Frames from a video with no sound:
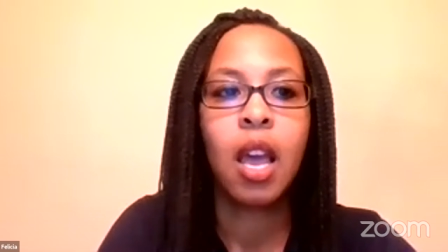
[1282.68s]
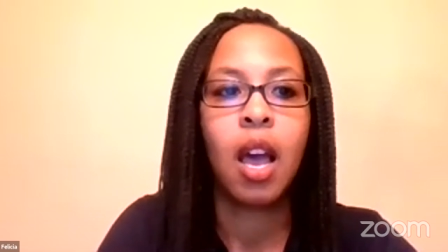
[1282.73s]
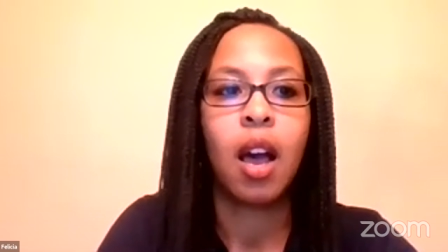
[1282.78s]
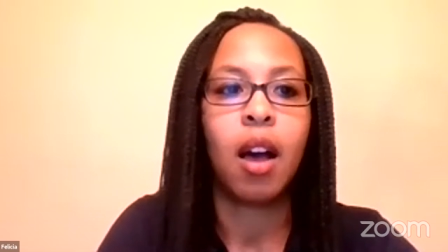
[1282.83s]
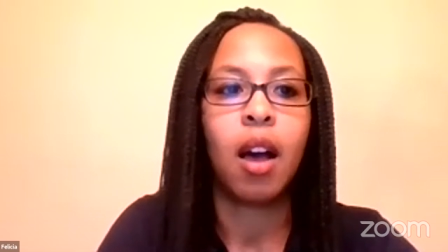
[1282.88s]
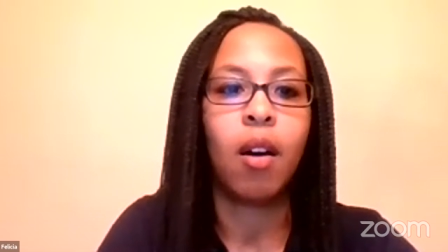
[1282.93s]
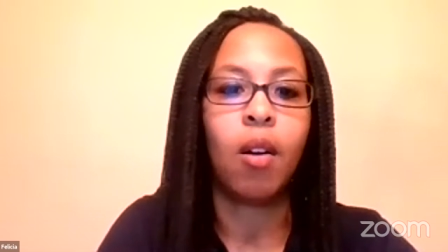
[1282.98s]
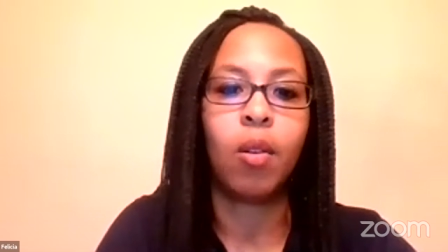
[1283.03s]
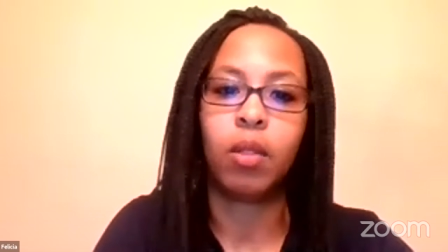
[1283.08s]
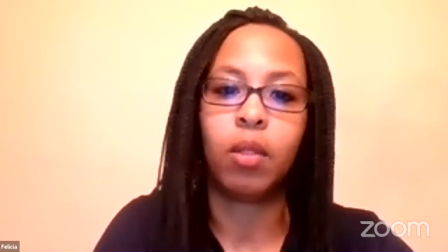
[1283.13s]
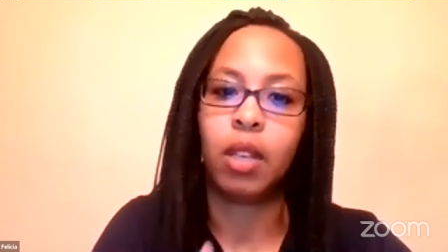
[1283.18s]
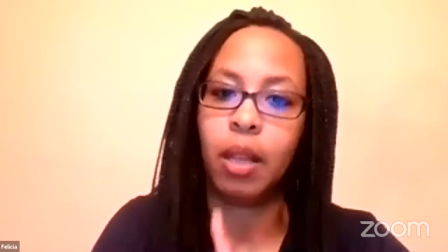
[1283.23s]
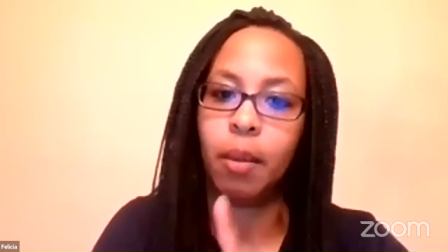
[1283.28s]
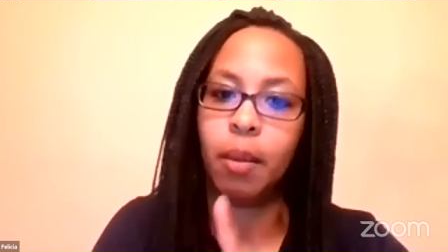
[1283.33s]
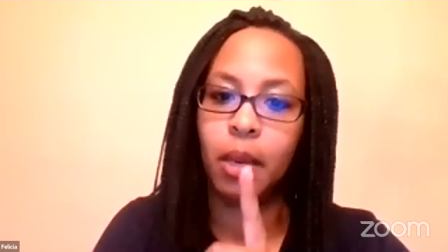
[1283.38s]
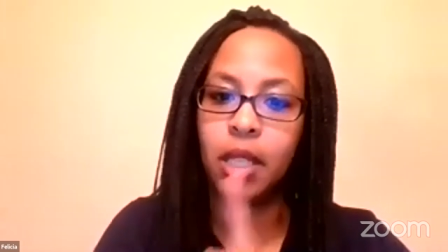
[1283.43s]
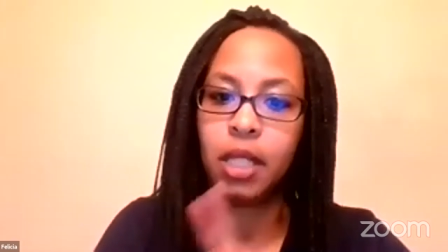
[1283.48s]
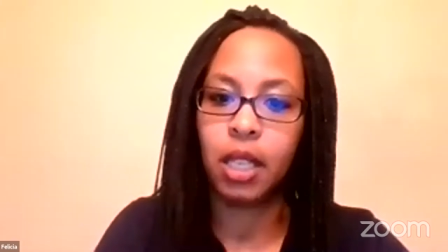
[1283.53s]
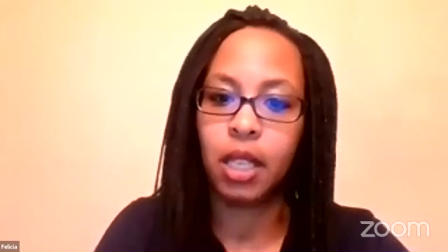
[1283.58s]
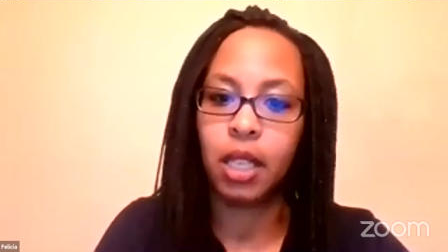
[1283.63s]
Oh, let
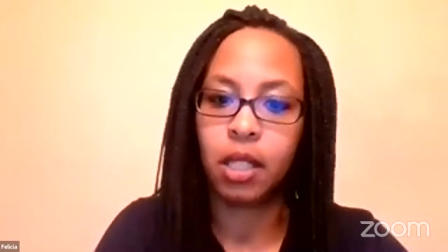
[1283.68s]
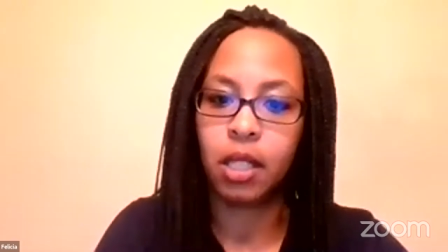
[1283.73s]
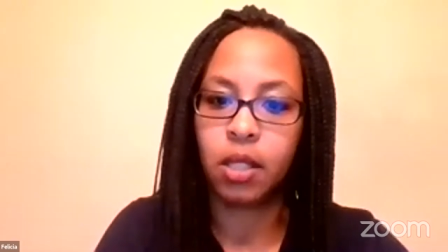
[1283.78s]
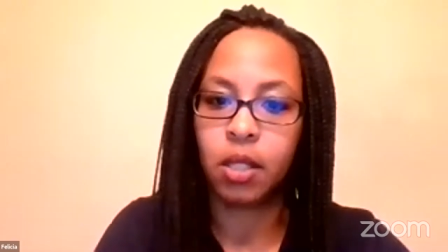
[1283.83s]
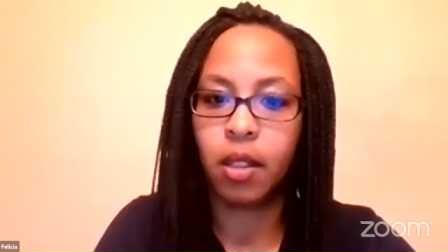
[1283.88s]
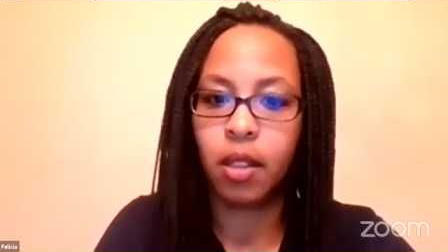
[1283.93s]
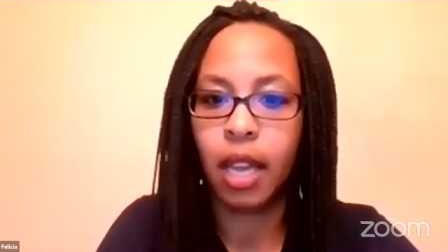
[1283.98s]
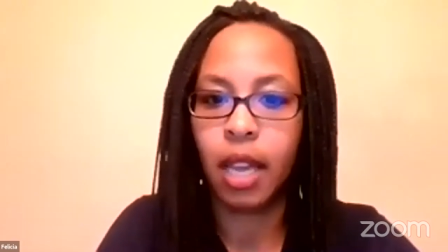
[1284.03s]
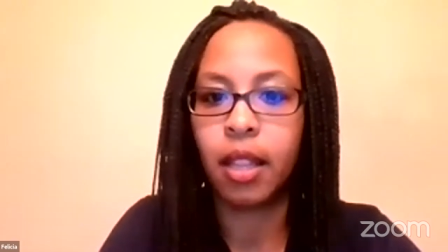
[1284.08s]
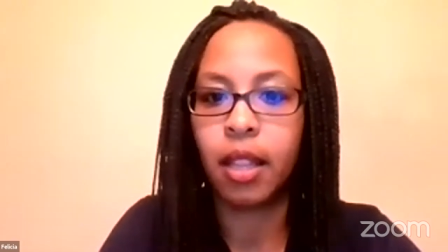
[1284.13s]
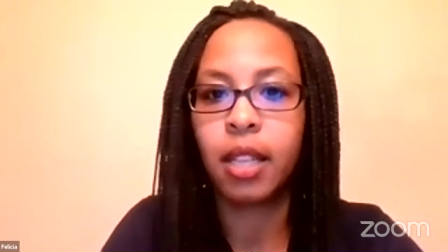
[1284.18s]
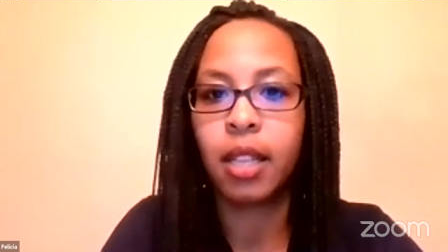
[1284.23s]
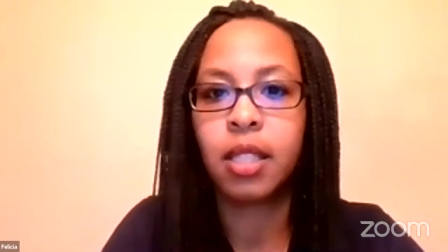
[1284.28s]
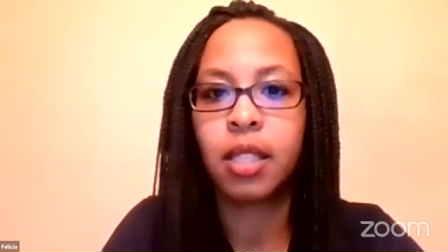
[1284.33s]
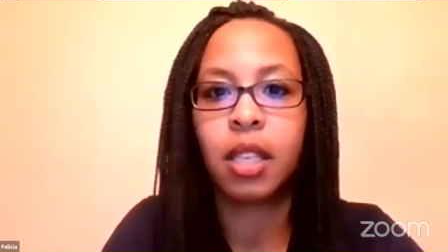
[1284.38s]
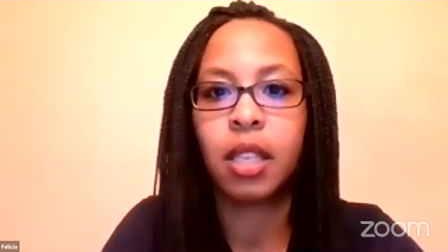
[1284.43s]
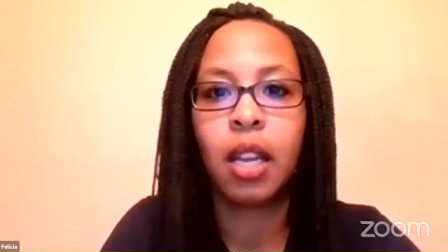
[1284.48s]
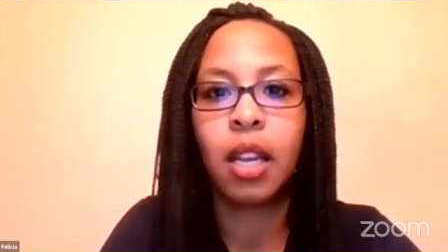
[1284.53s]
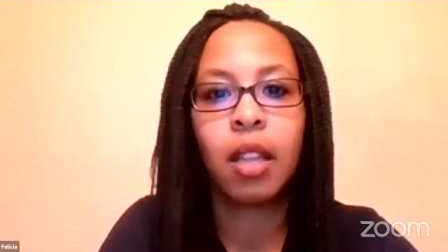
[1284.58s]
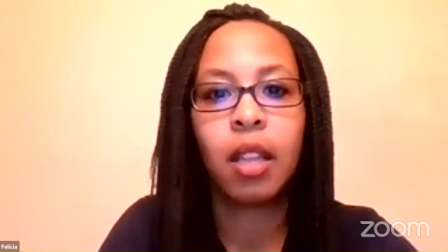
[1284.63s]
me touch on that. That's
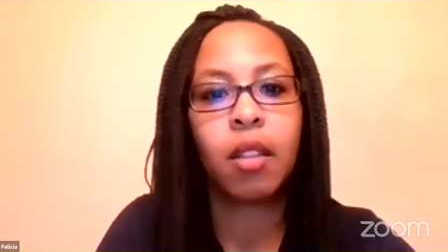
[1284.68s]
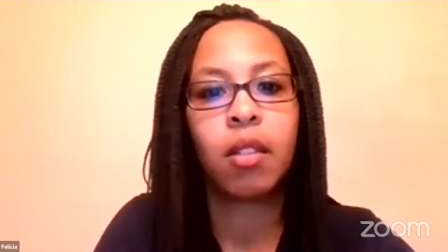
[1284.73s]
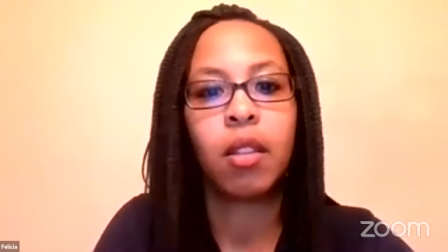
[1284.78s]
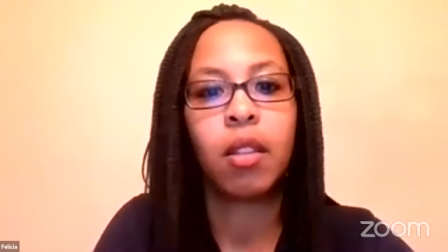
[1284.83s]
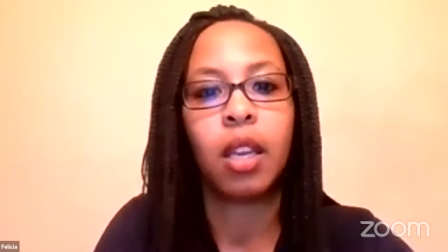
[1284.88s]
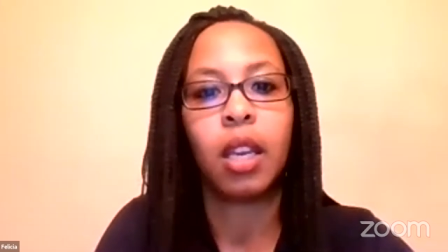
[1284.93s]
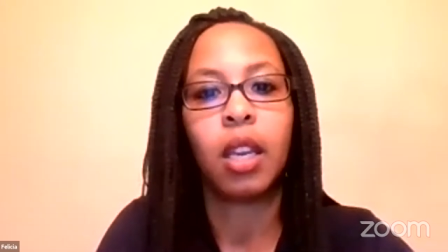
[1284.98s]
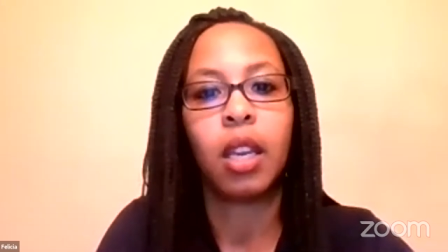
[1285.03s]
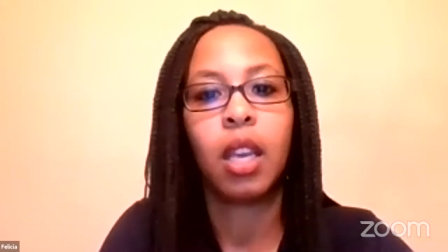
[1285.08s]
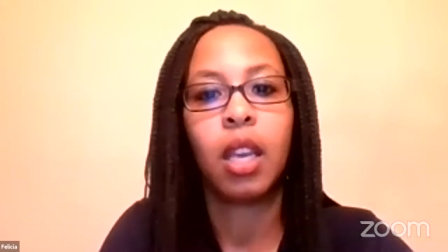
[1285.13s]
another thing.